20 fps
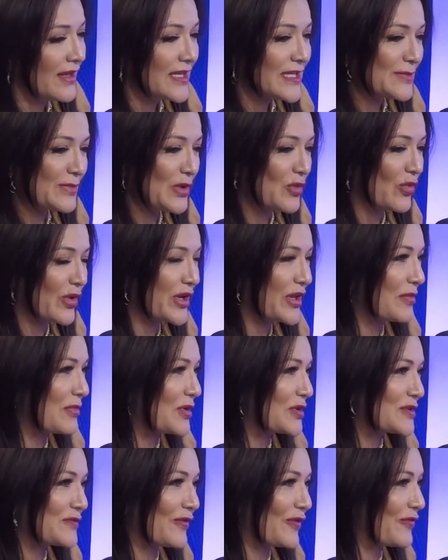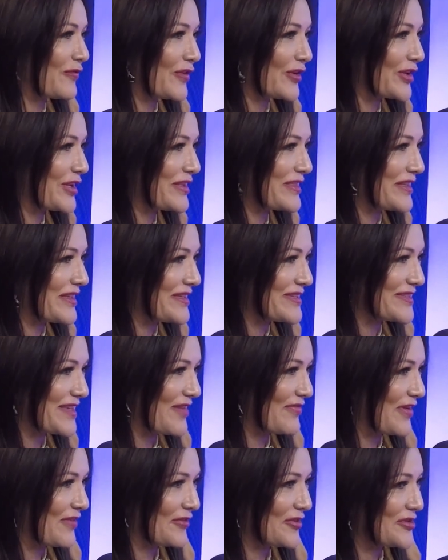It's been one of the most fulfilling things
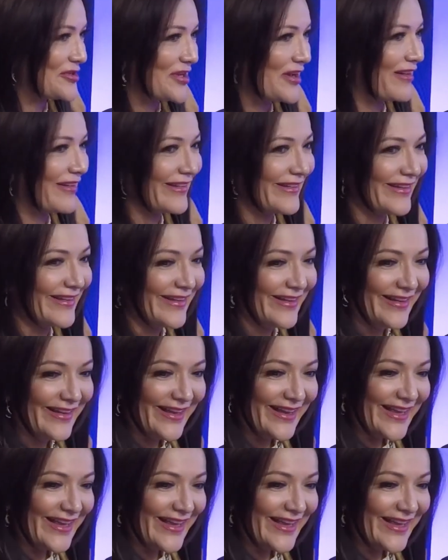I've ever done.